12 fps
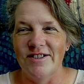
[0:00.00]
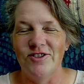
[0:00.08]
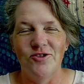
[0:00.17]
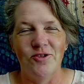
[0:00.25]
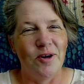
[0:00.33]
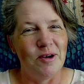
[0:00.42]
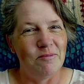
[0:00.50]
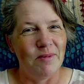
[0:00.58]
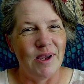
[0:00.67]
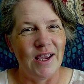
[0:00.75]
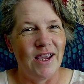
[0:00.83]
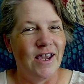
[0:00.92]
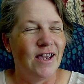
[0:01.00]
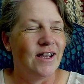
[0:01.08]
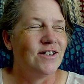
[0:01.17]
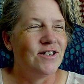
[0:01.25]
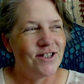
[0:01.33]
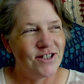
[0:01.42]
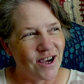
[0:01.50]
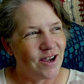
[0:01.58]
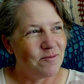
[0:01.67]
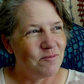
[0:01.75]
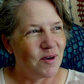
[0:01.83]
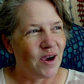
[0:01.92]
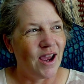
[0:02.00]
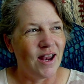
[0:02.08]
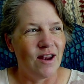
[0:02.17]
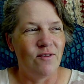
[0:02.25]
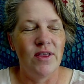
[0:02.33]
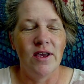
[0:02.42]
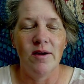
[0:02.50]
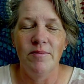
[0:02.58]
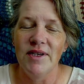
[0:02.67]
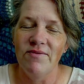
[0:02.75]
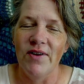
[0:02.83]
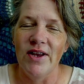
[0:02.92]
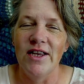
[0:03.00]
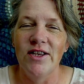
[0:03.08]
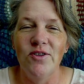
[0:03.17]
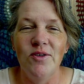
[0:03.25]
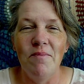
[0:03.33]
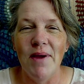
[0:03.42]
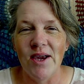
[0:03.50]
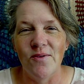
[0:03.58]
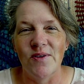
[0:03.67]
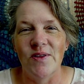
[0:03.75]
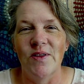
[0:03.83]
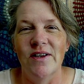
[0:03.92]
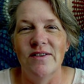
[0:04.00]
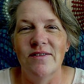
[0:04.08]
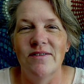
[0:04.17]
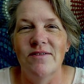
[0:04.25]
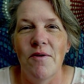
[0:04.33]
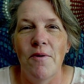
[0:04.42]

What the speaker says: join me and shine bright, everything, I'm inviting you to make with us.